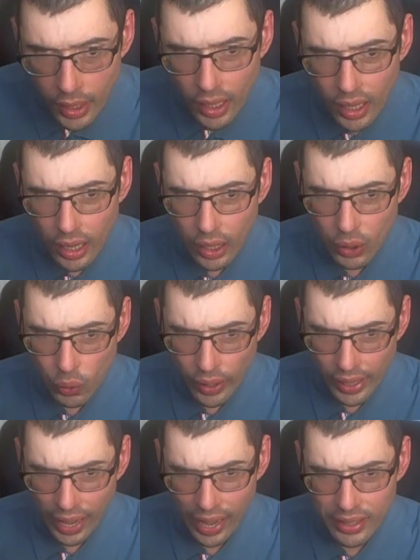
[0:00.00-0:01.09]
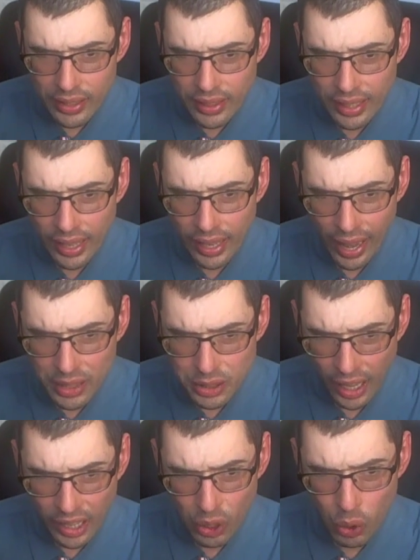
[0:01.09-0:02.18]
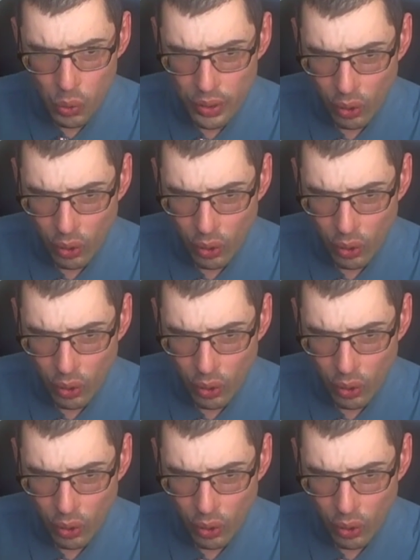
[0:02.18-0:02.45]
Going on to the XAU,